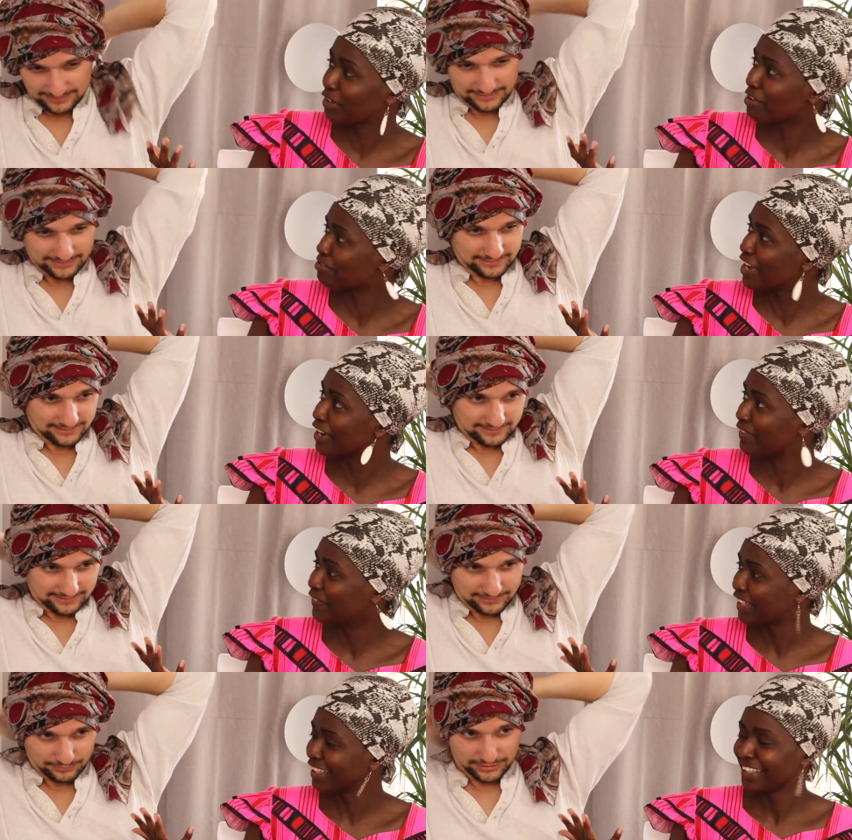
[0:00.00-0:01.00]
Speaker 1: don't have hair.
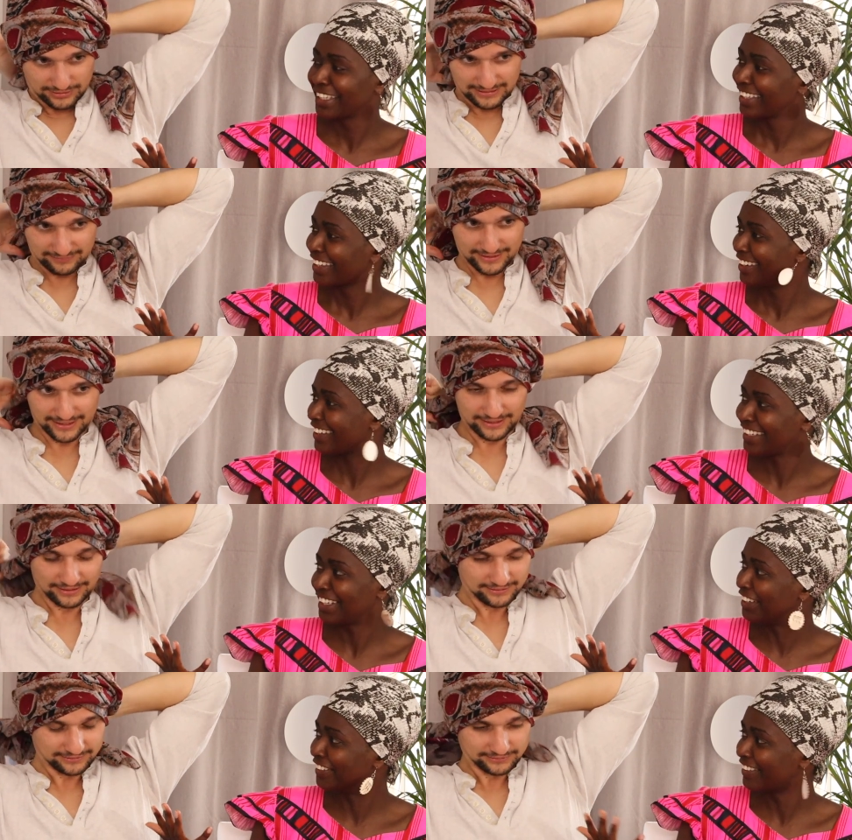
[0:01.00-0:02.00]
Speaker 2: We don't have hair?
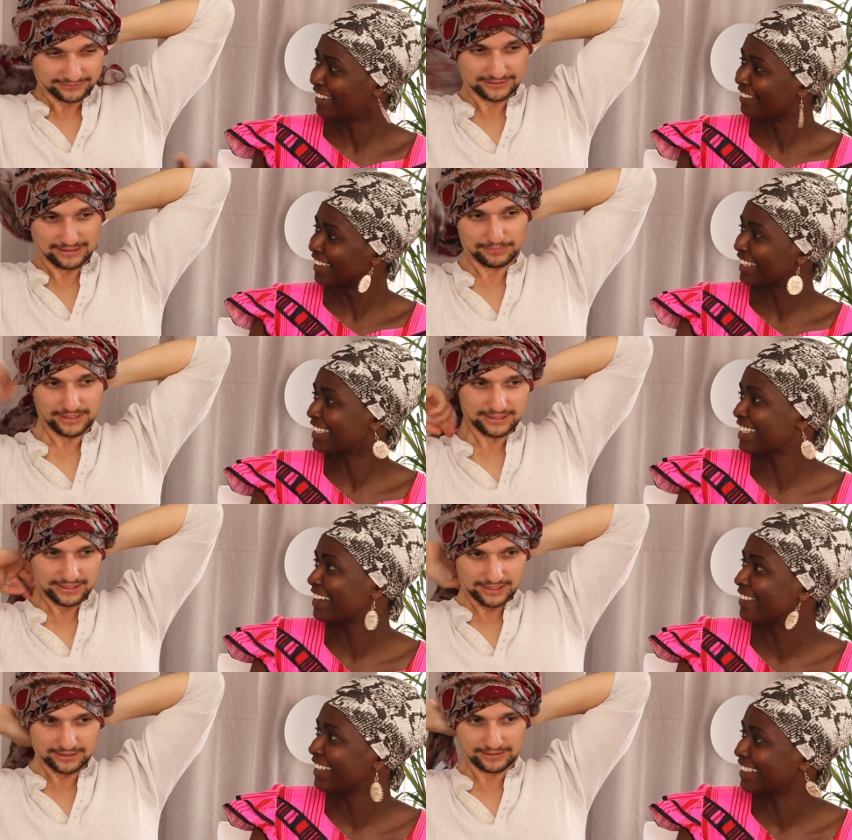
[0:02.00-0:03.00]
Speaker 1: No, everything is
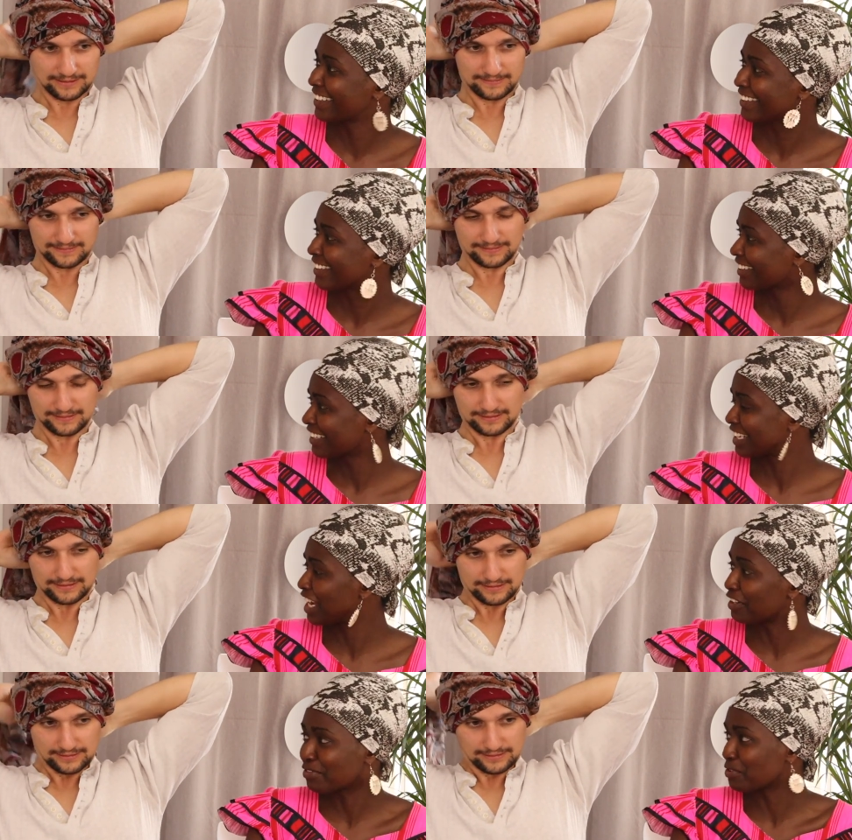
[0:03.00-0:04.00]
covered.
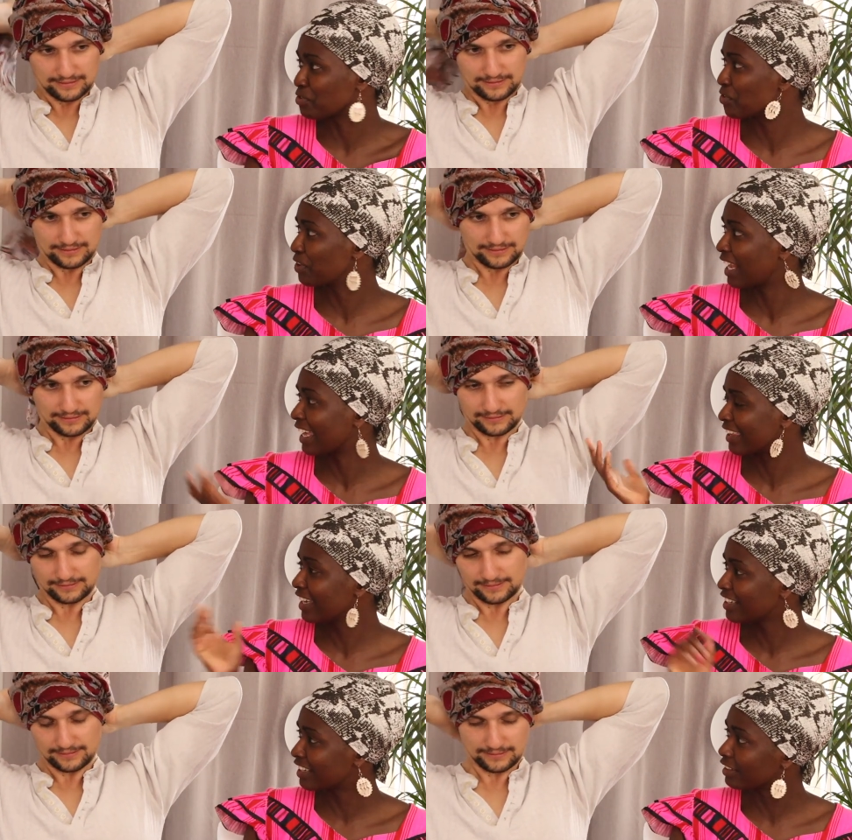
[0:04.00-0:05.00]
And for sure, like
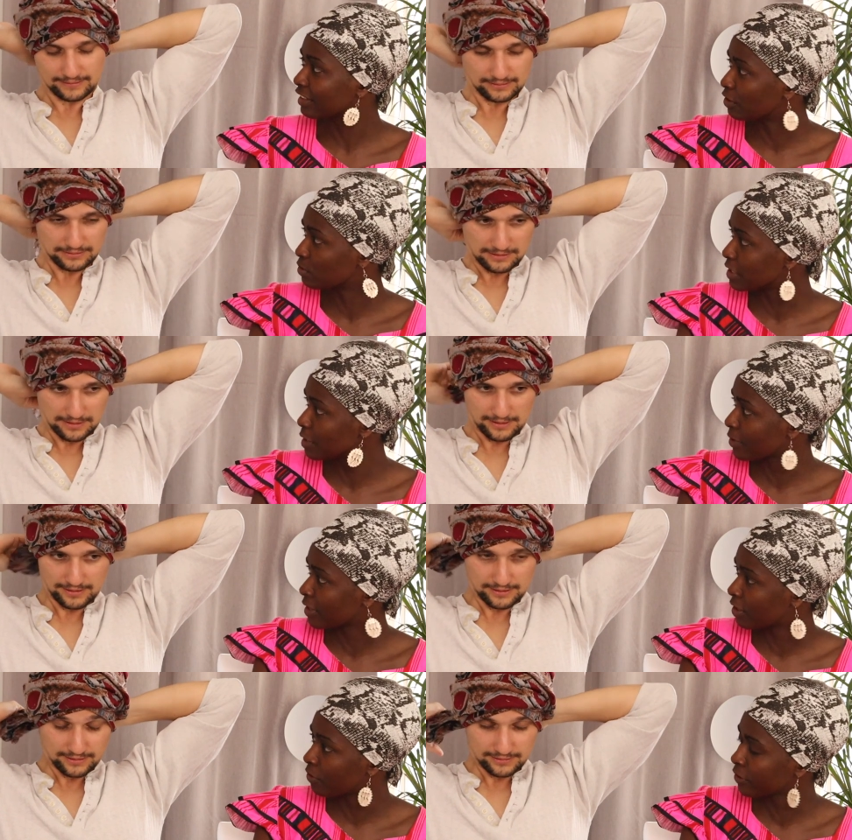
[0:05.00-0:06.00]
that, can you sleep with
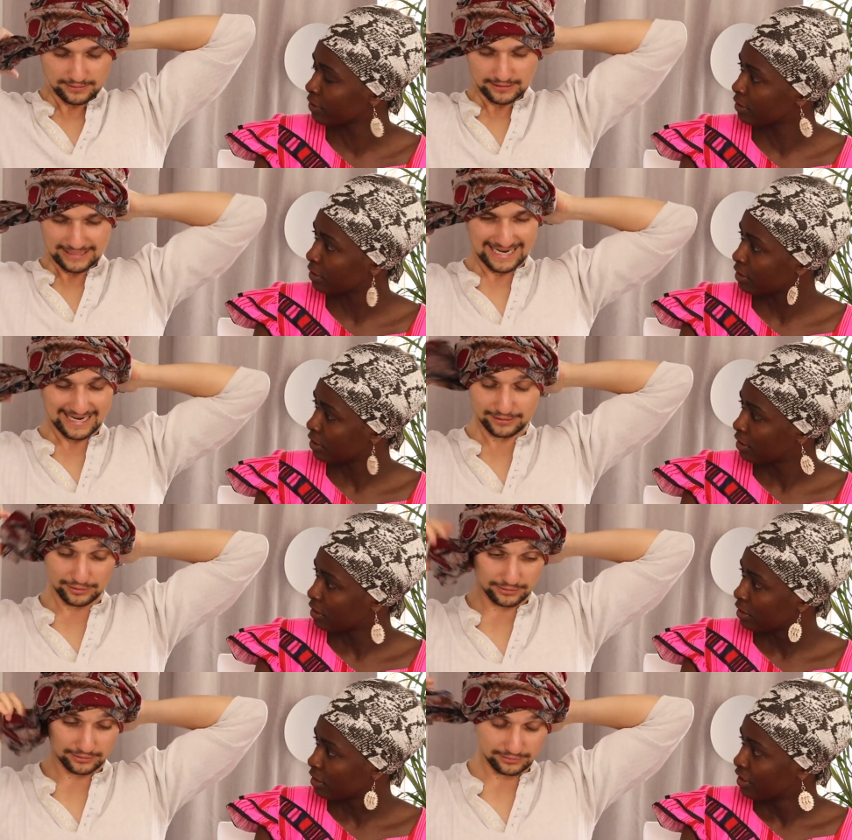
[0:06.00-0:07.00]
that on?
Speaker 2: I
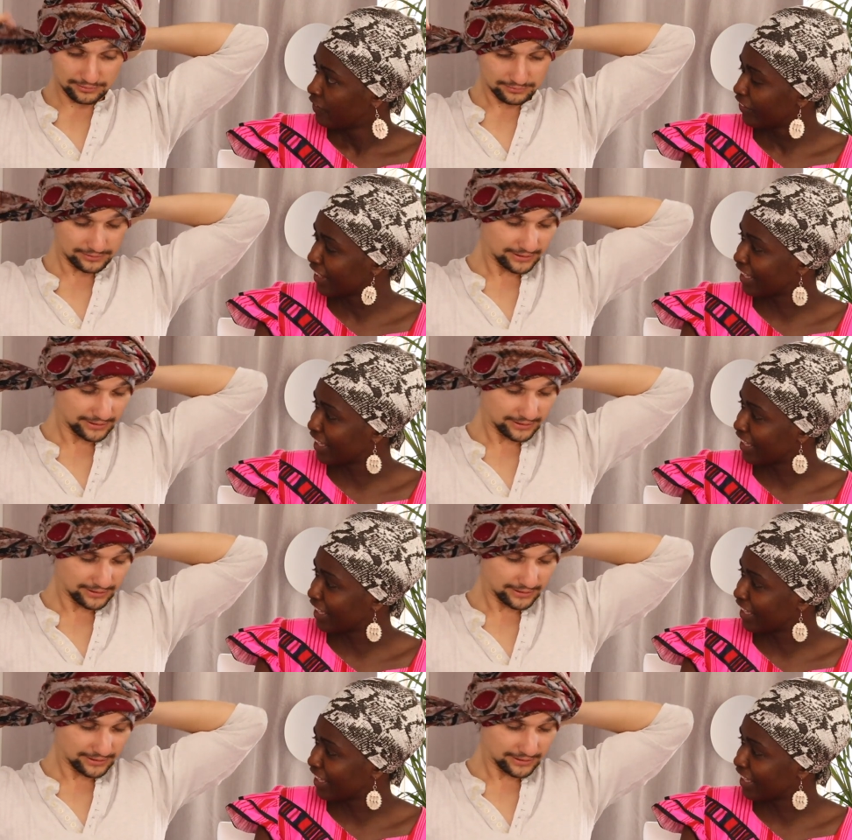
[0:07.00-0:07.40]
don't know.